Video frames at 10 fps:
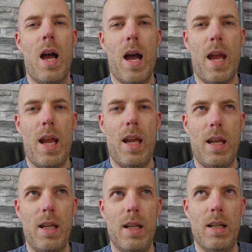
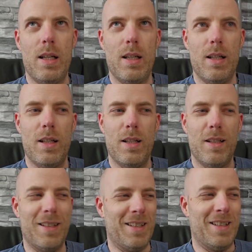I,
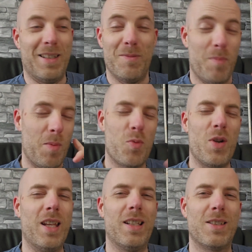my
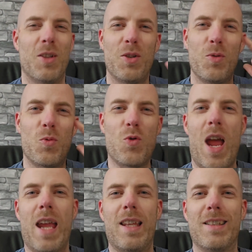brain is now
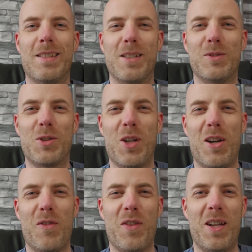racking itself to try
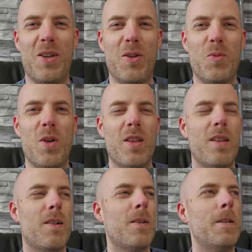to find out where
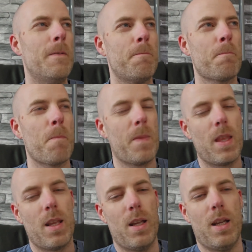they are.
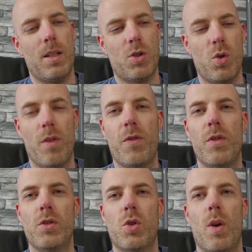So
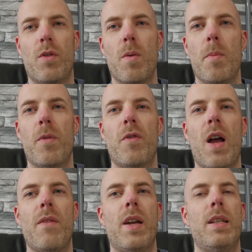I've come up with
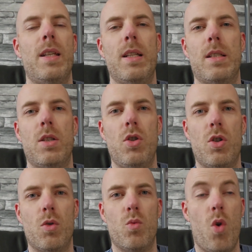5 ideas that you
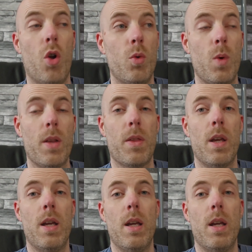can run with,